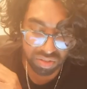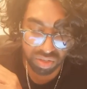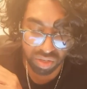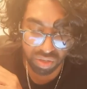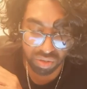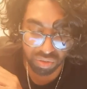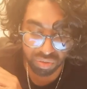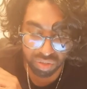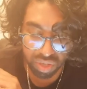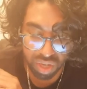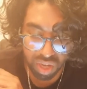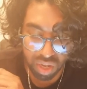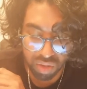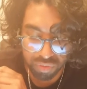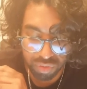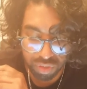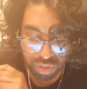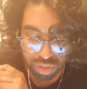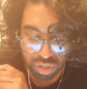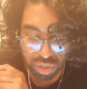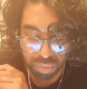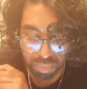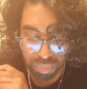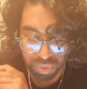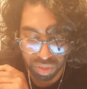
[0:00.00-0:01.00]
so after
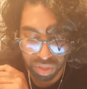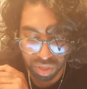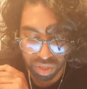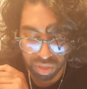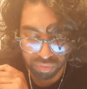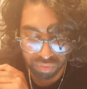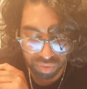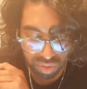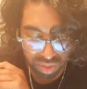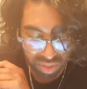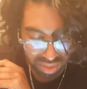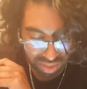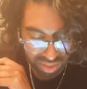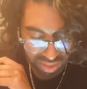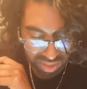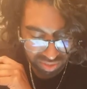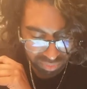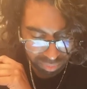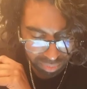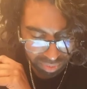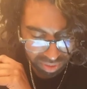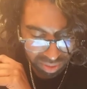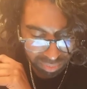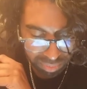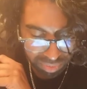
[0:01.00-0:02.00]
the supernova, it can
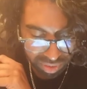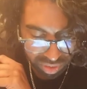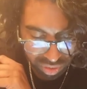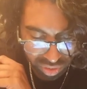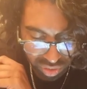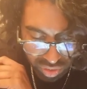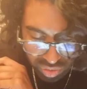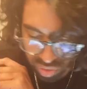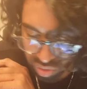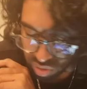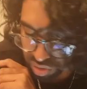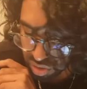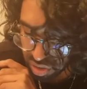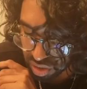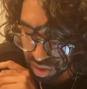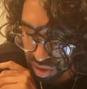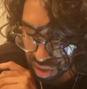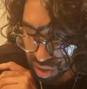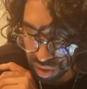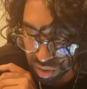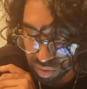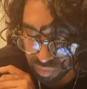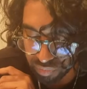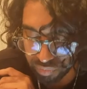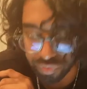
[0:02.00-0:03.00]
either become a neutron
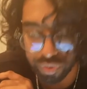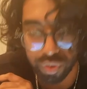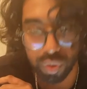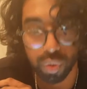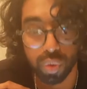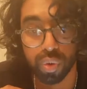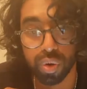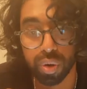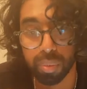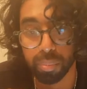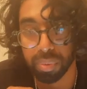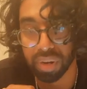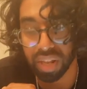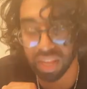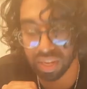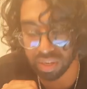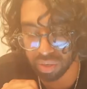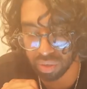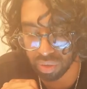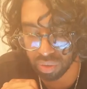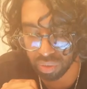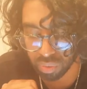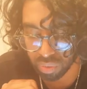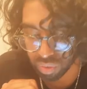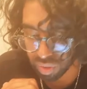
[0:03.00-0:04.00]
star or a
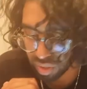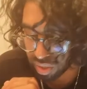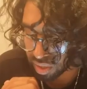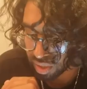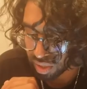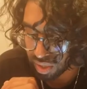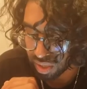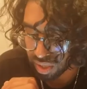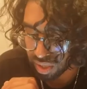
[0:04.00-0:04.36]
black hole.